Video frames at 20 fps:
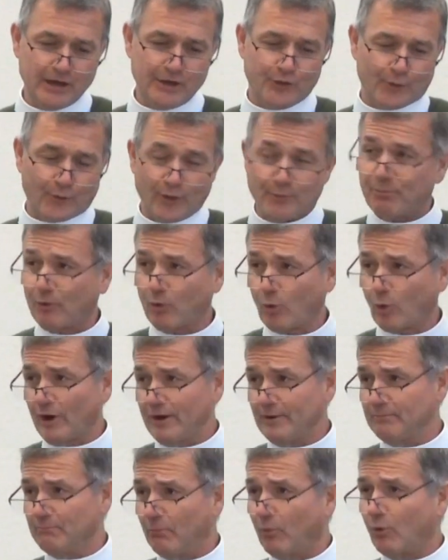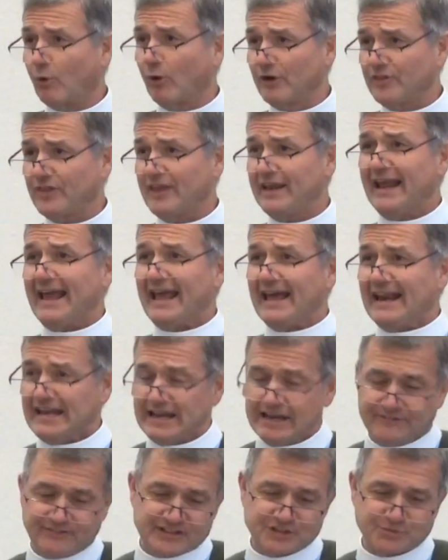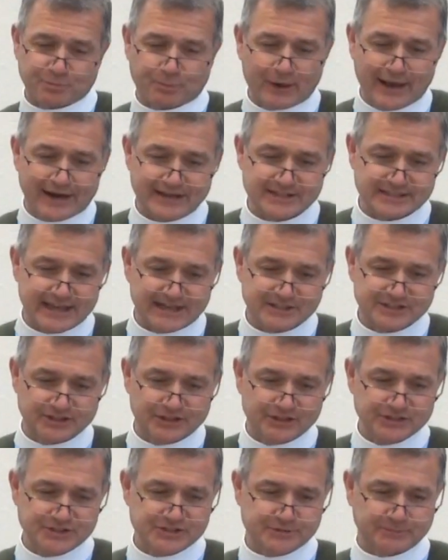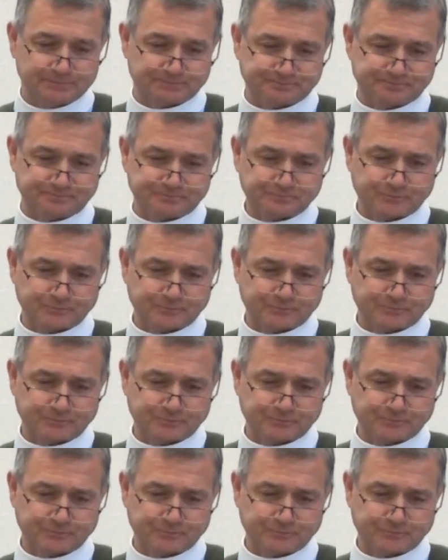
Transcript: The report, more than any of its predecessors,